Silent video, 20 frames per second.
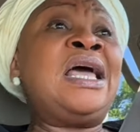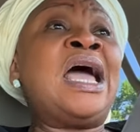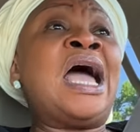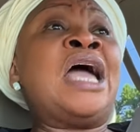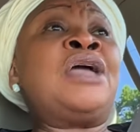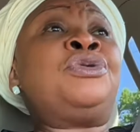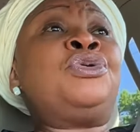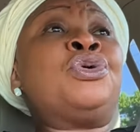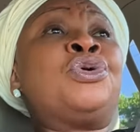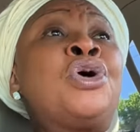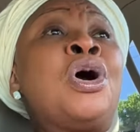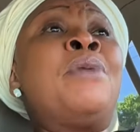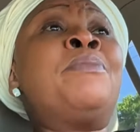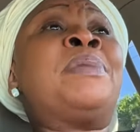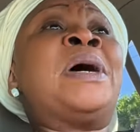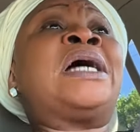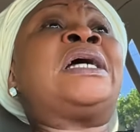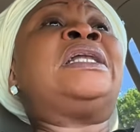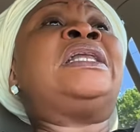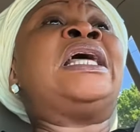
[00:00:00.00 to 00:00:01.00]
and you come
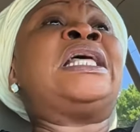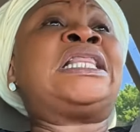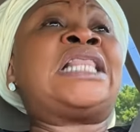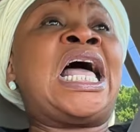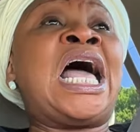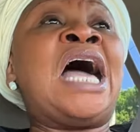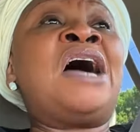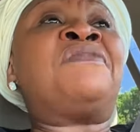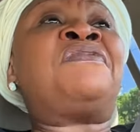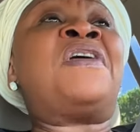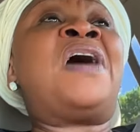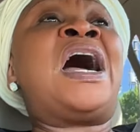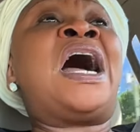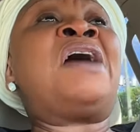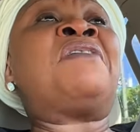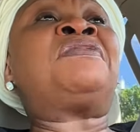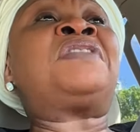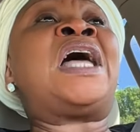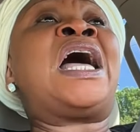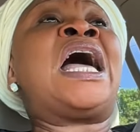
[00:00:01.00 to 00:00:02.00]
back later after
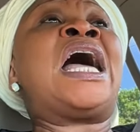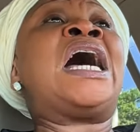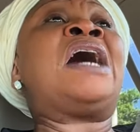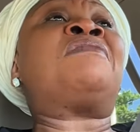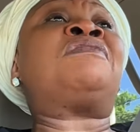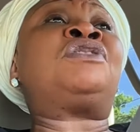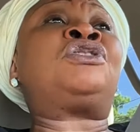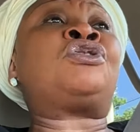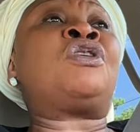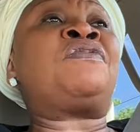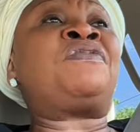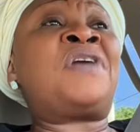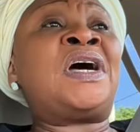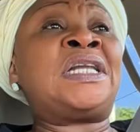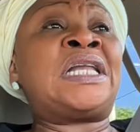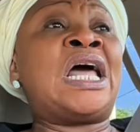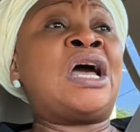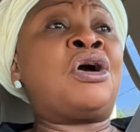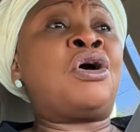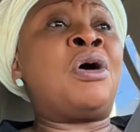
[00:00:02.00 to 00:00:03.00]
I have
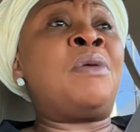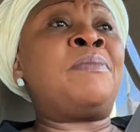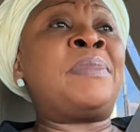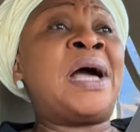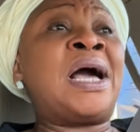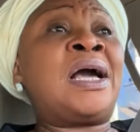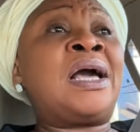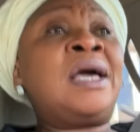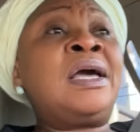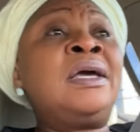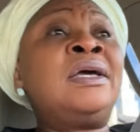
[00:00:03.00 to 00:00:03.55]
suffered and come back,